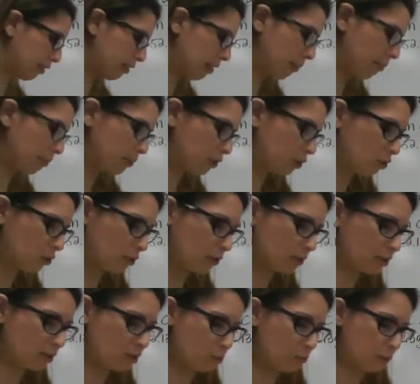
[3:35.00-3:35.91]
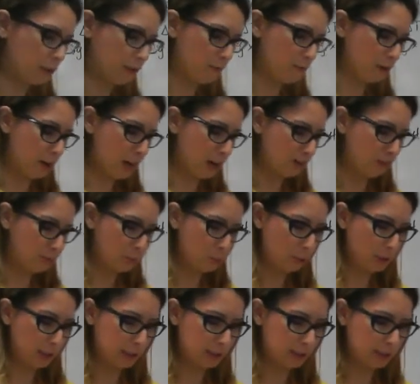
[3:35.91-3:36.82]
in temperature is
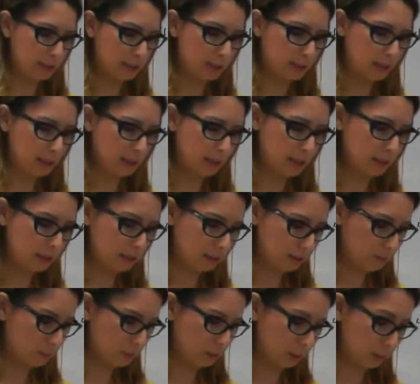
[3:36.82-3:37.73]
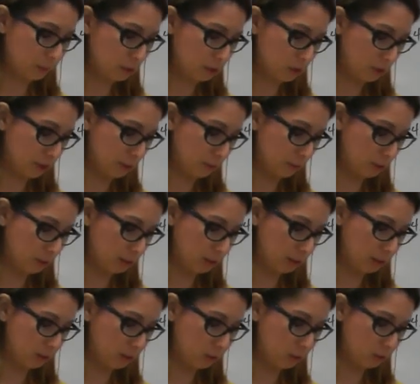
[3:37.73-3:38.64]
25.6. I'm sorry, I'm
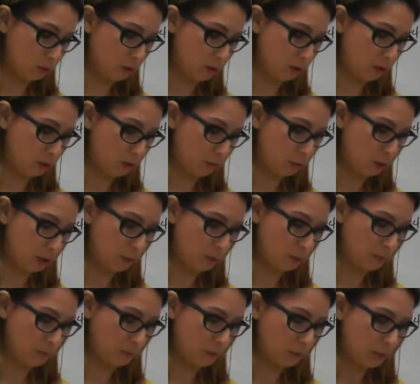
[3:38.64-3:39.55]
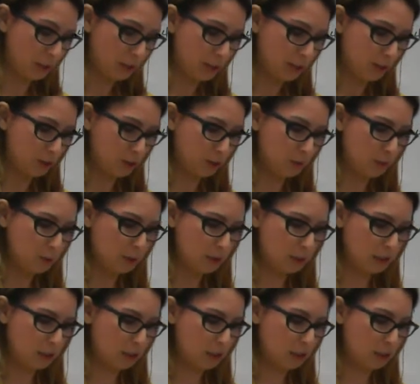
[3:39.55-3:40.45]
looking at the wrong problem. Your
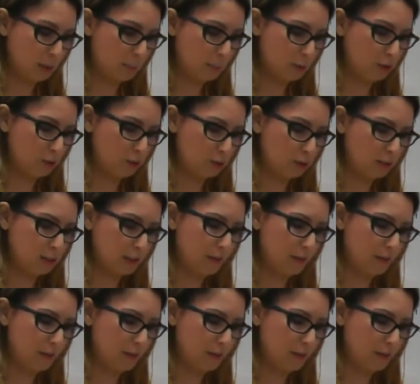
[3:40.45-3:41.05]
difference in temperature is